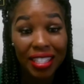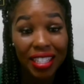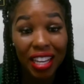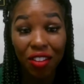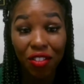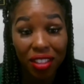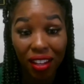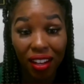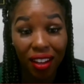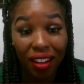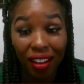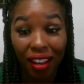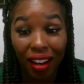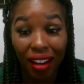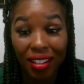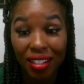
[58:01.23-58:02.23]
it's everything.
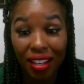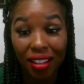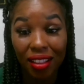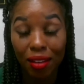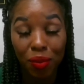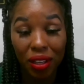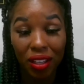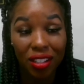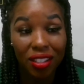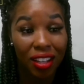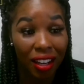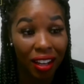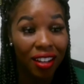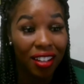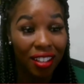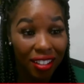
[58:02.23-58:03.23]
Like I said,
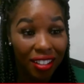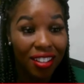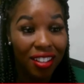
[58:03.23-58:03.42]
everything.